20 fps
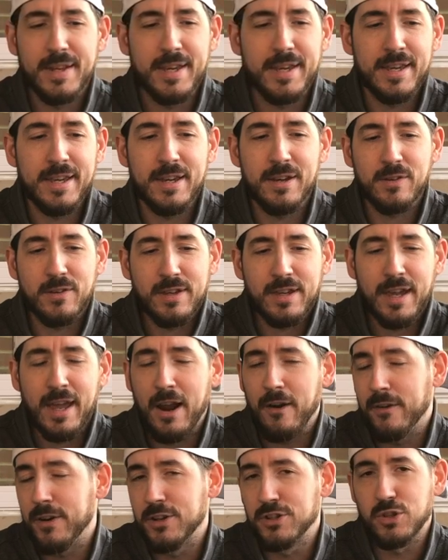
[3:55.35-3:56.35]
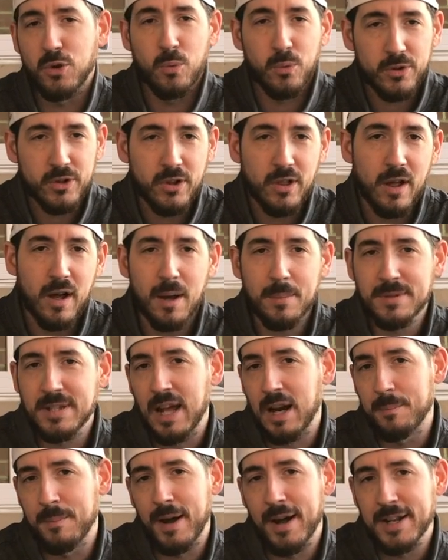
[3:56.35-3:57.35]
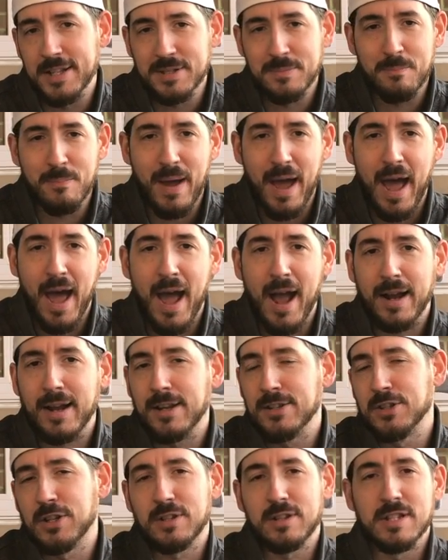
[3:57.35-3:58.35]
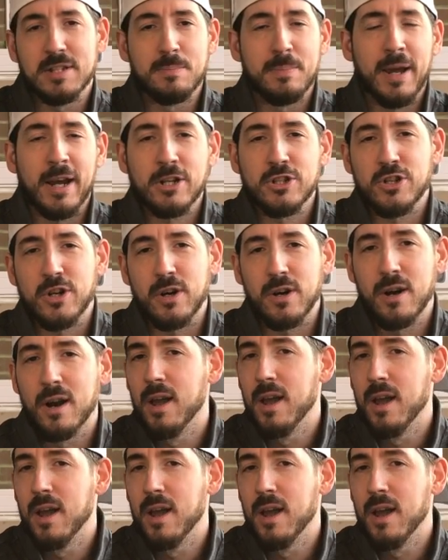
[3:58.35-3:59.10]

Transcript: He carried his own clubs, had them on his back. I took this picture